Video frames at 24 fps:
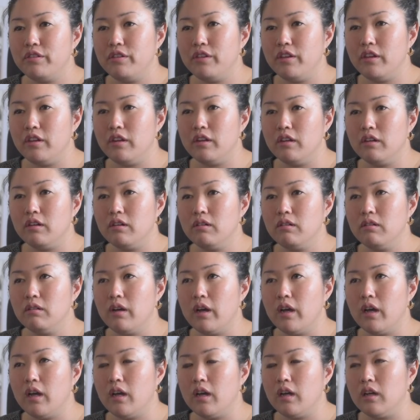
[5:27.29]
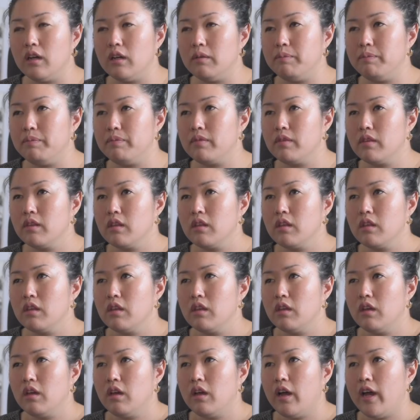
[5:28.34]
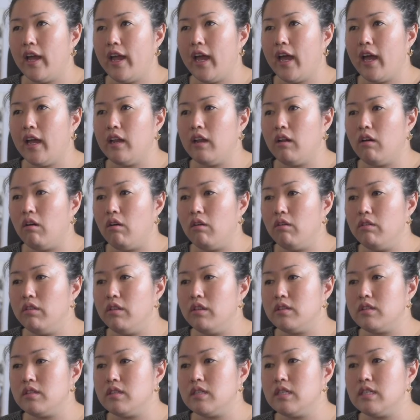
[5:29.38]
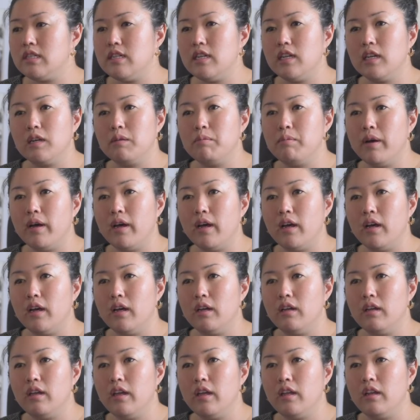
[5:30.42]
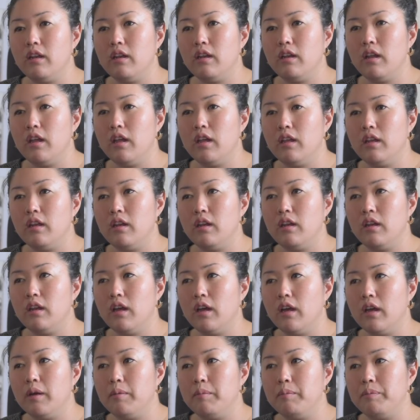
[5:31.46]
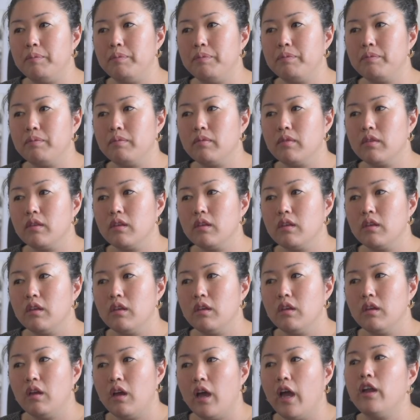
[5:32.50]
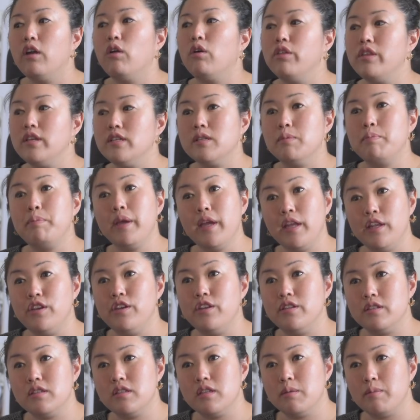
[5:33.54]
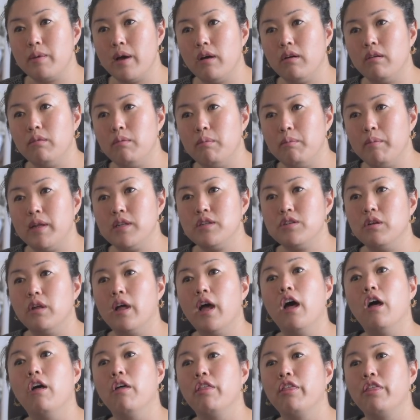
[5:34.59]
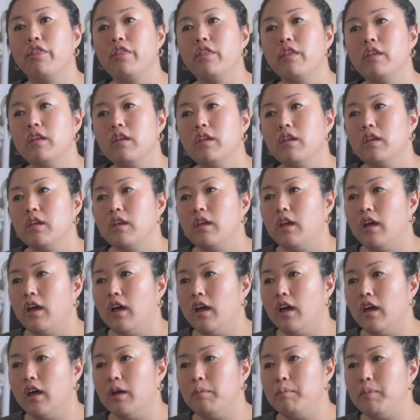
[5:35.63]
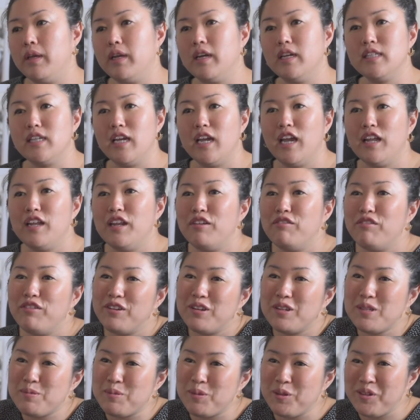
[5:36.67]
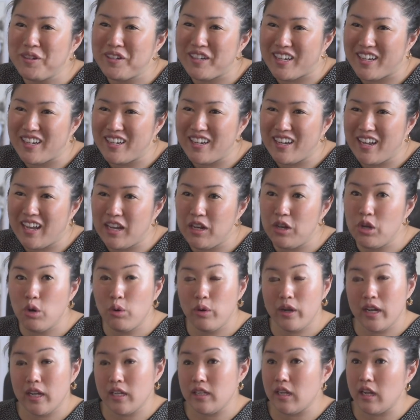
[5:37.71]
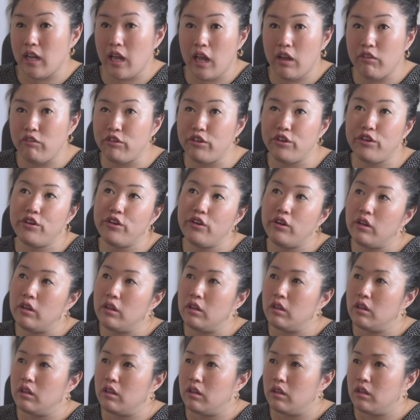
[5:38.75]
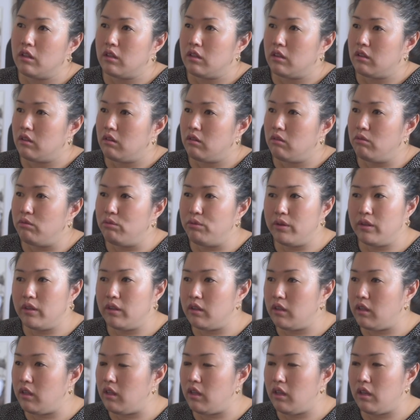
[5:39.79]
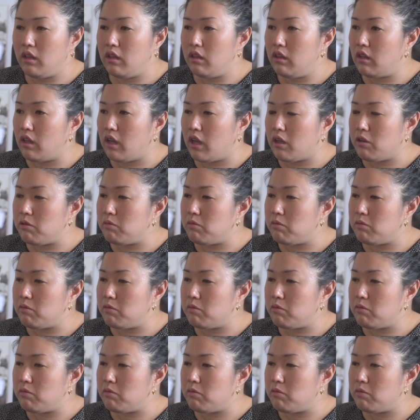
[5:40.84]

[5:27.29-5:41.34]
you know. I had all this stigma and I had all these opinions about mental health because I had never explored it. And no one had ever really